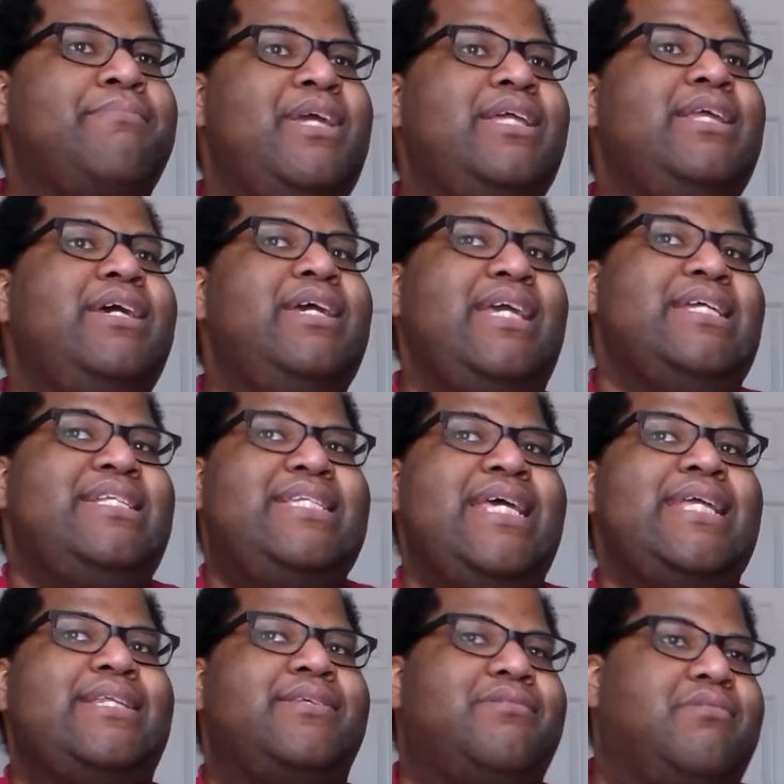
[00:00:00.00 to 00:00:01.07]
I mean, he
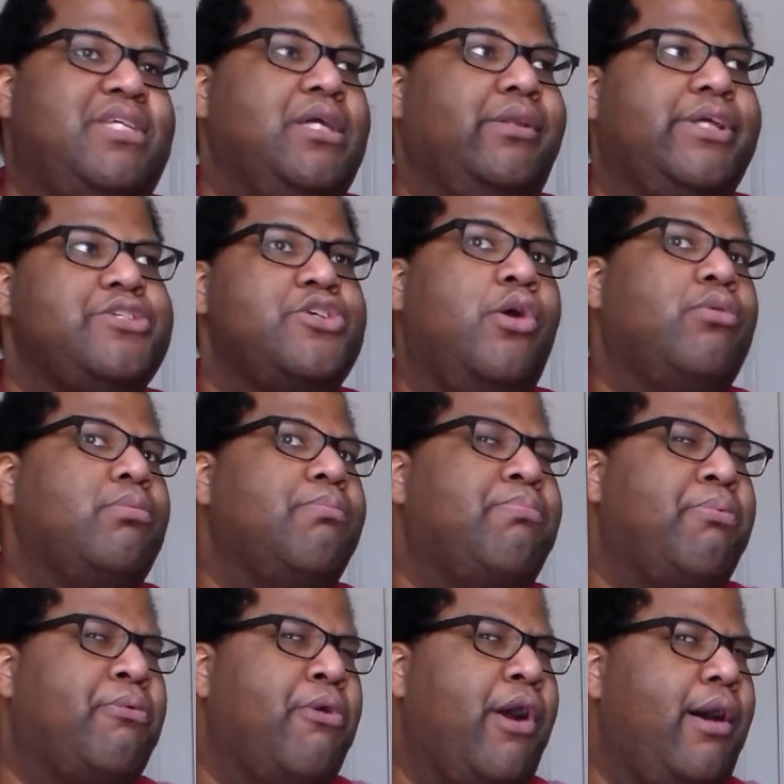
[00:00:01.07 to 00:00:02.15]
did kill his own
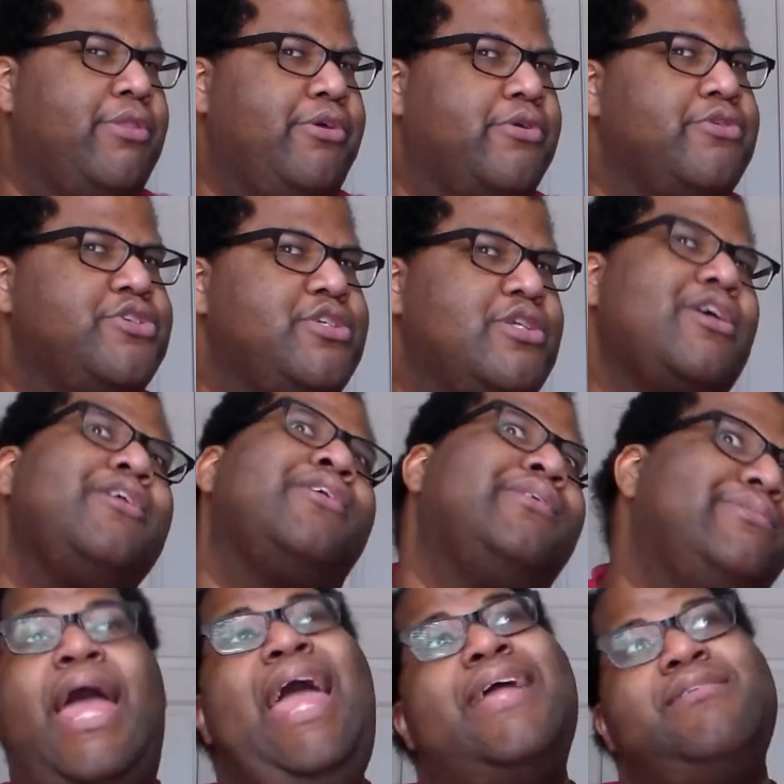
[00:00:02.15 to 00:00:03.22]
brother.
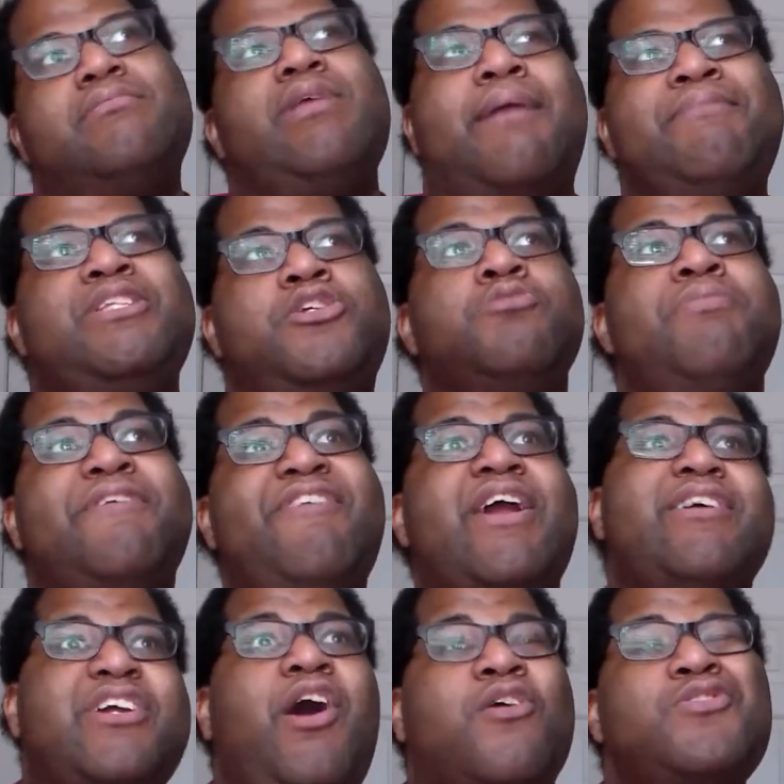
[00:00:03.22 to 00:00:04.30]
So, and I mean, to be
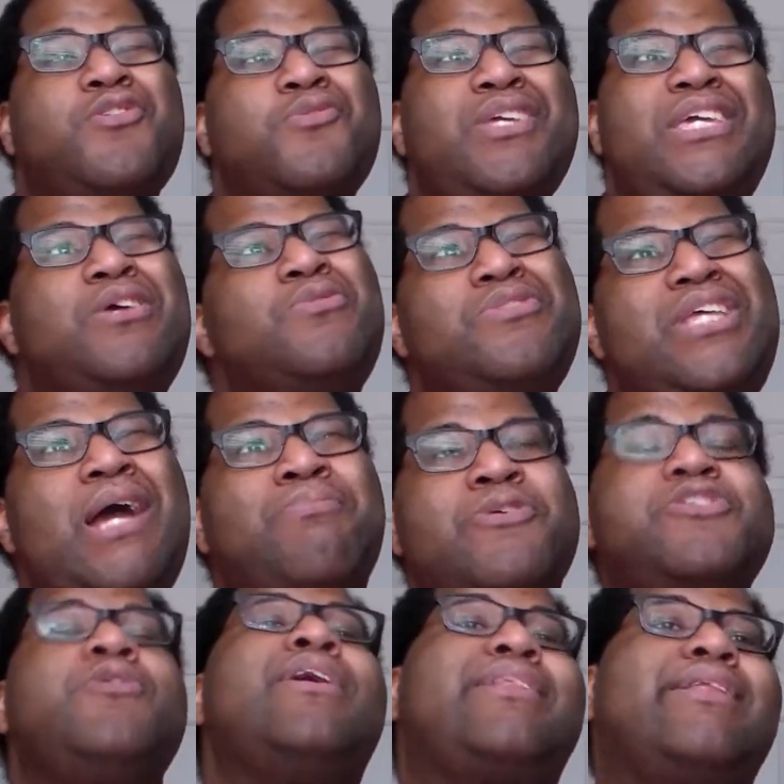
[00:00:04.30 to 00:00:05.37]
fair, he also killed Deborah
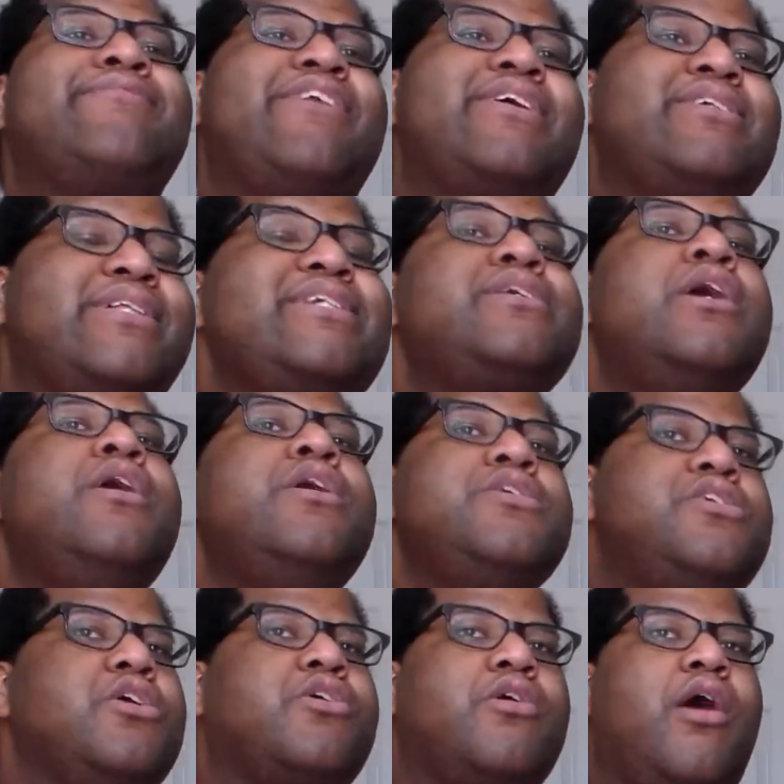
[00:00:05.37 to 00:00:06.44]
too. At the very least,
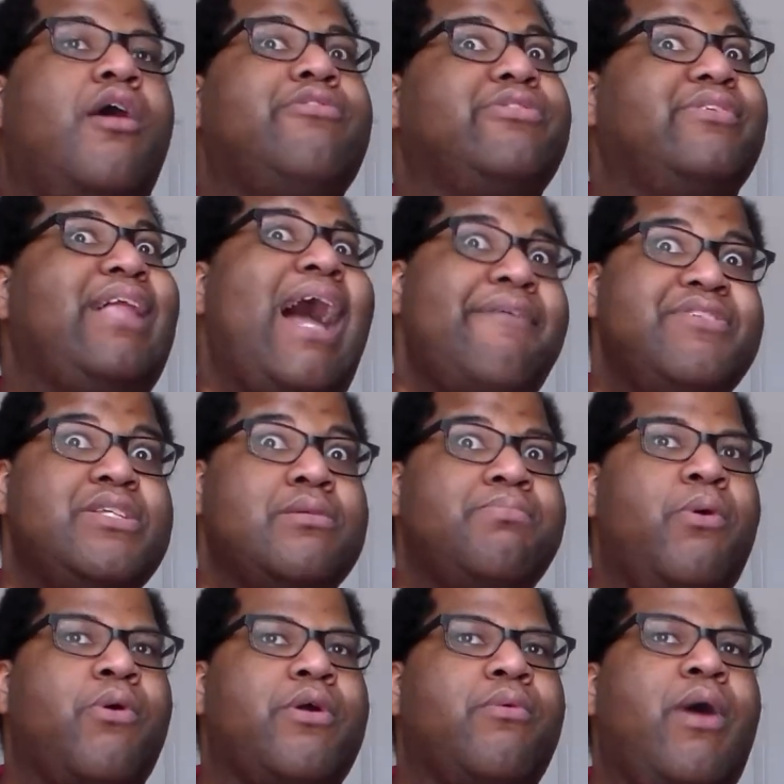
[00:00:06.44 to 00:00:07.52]
took her off life
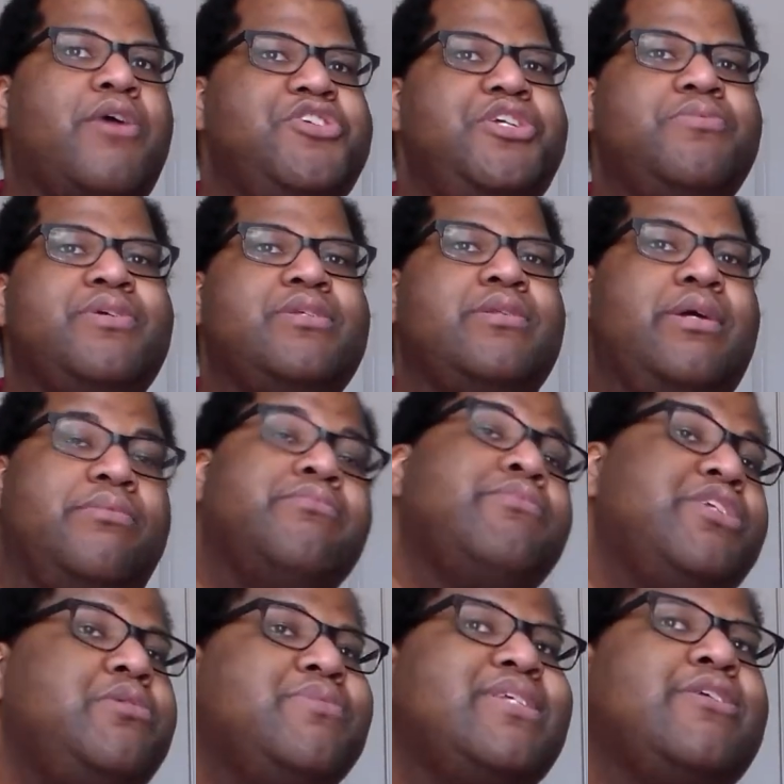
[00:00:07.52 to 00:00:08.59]
support while she was like
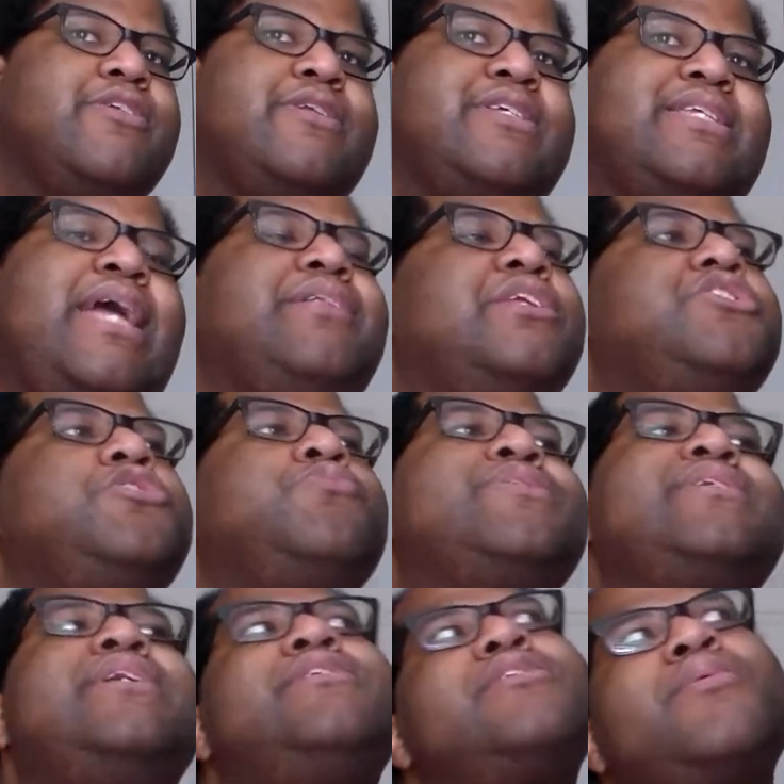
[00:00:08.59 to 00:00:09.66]
when she was in the state that she
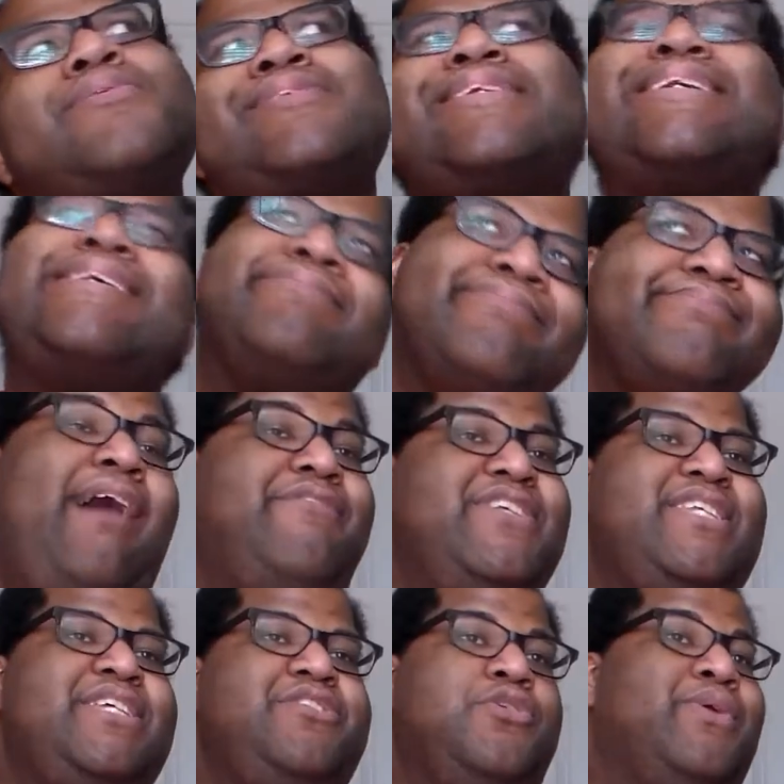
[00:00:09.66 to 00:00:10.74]
was in. So it's like
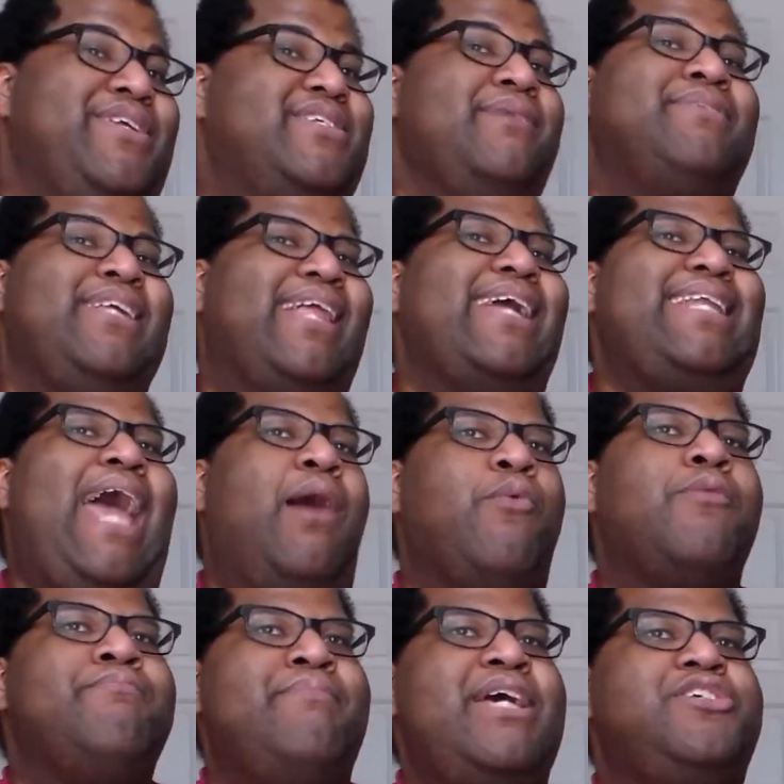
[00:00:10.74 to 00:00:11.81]
obviously doing something like that
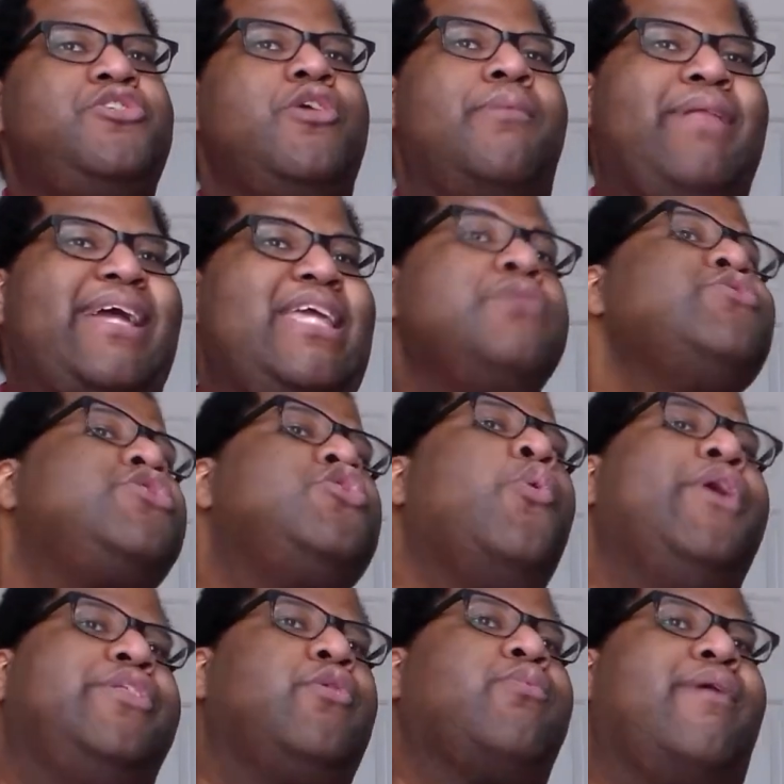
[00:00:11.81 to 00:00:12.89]
will mess you up. Like he was
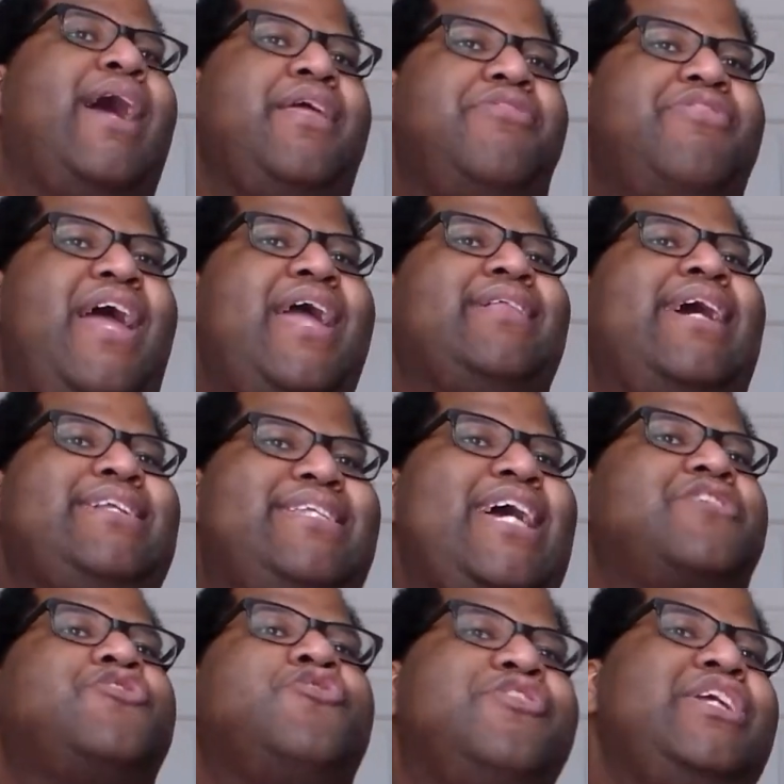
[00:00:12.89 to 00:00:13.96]
doing the right thing. Like
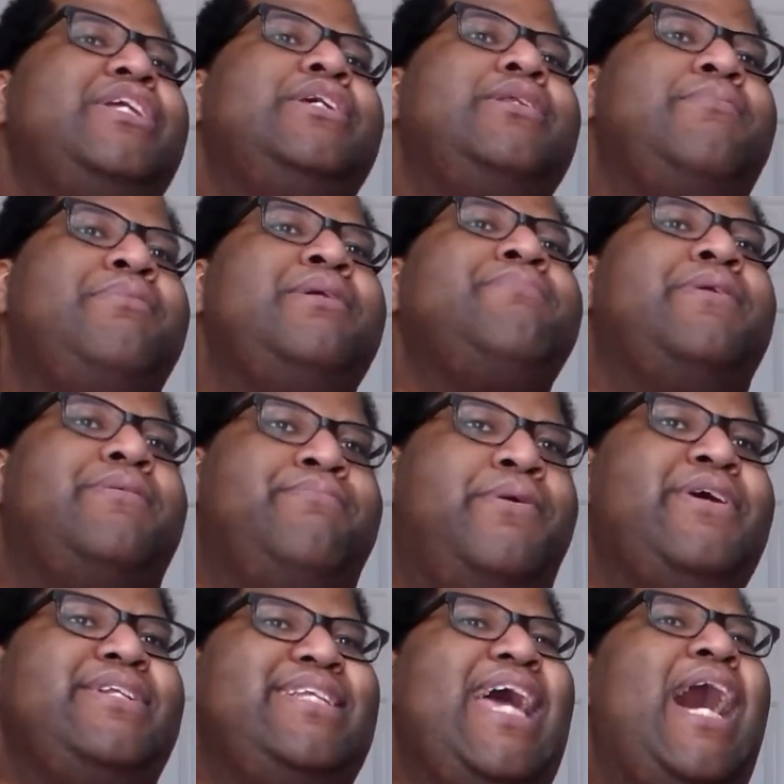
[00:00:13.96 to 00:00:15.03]
Dexter needed to be
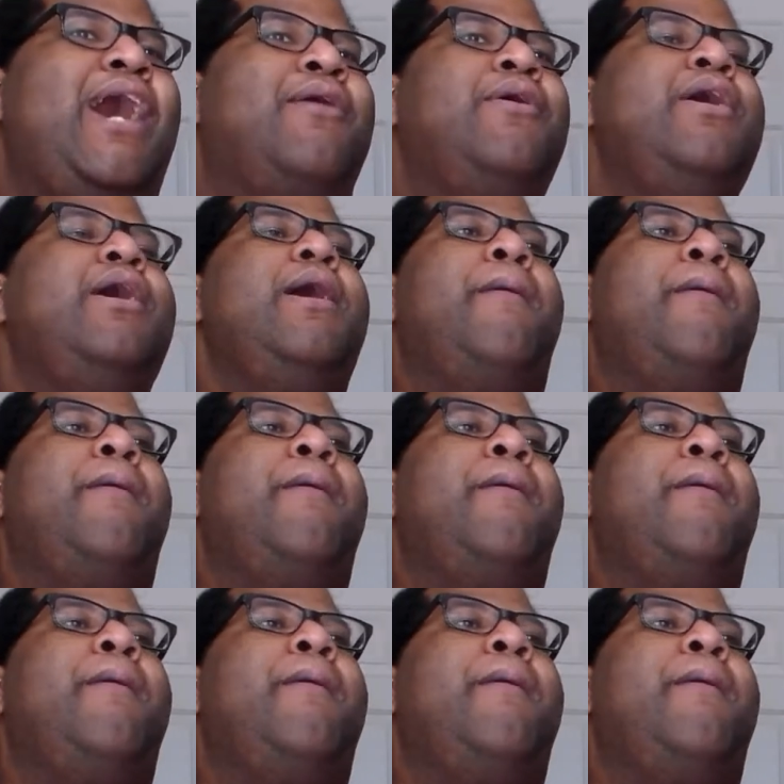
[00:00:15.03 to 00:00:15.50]
put down.